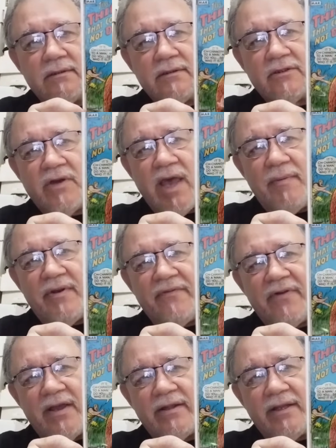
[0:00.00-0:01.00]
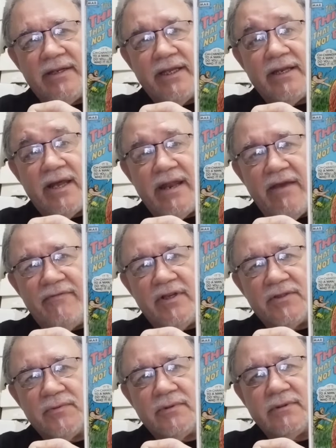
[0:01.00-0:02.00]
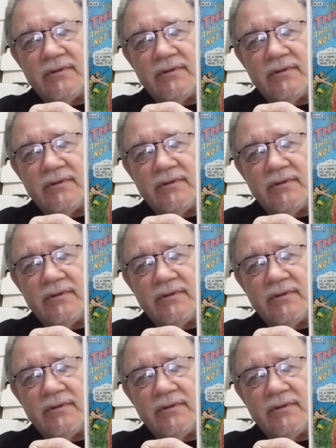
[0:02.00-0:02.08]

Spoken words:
So happy to find that. Did not have this one.